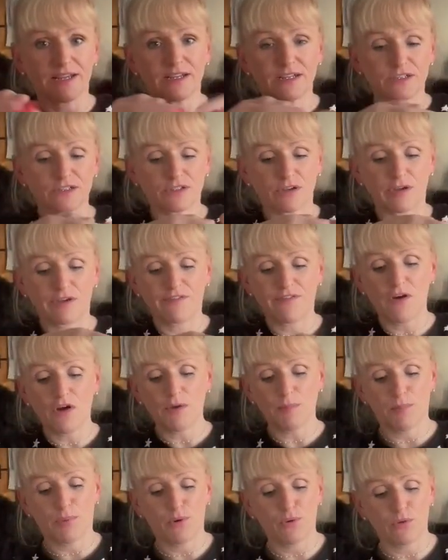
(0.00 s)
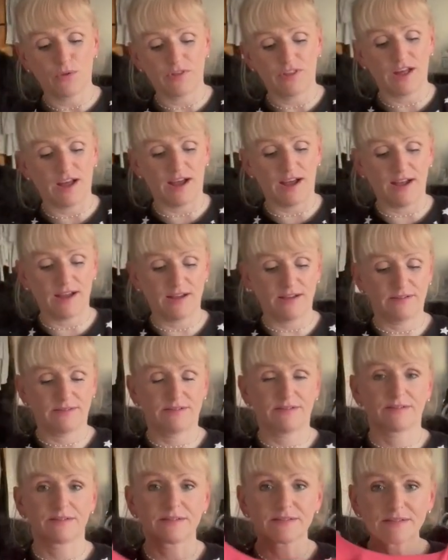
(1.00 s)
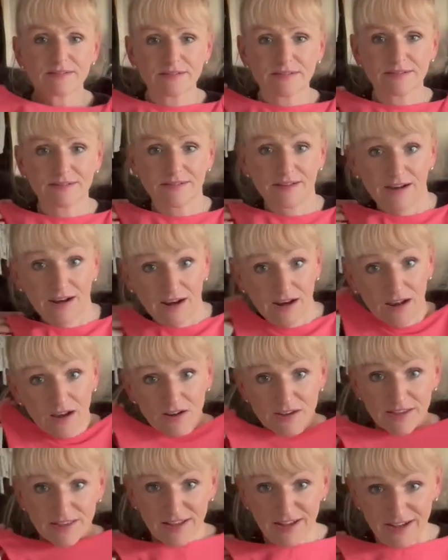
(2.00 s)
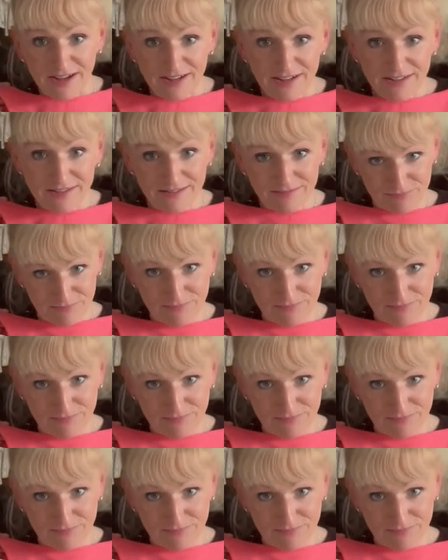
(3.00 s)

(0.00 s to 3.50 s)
So if I put that like that,